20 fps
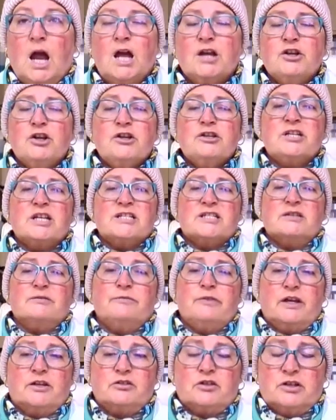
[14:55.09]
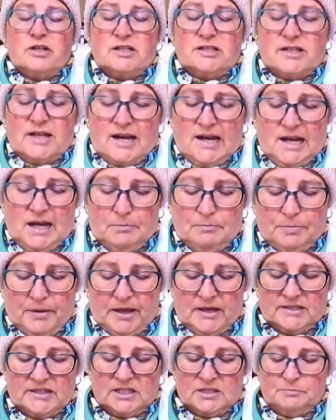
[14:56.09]
I don't disinfect on a daily
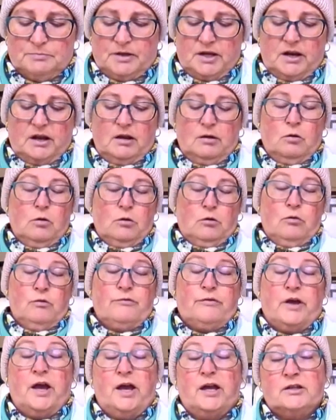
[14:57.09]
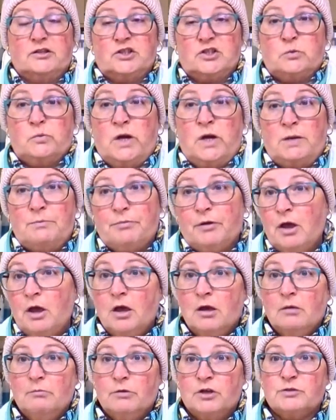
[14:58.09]
basis, but I hoover and sweep
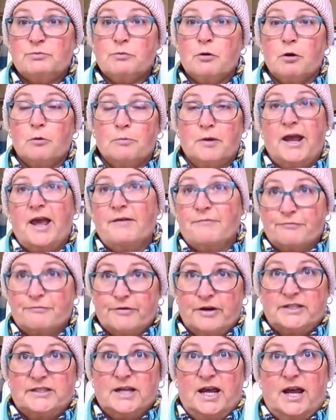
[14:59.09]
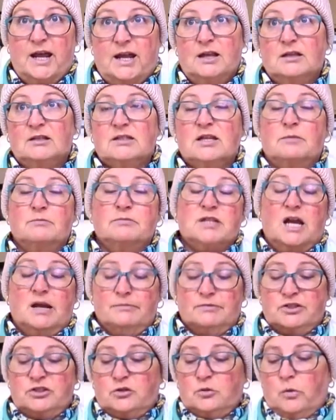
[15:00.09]
most probably every day,
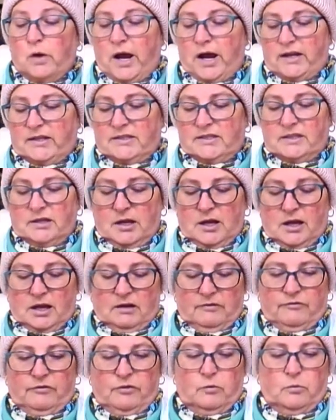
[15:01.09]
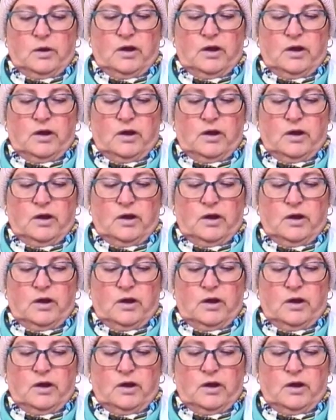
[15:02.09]
sometimes twice if the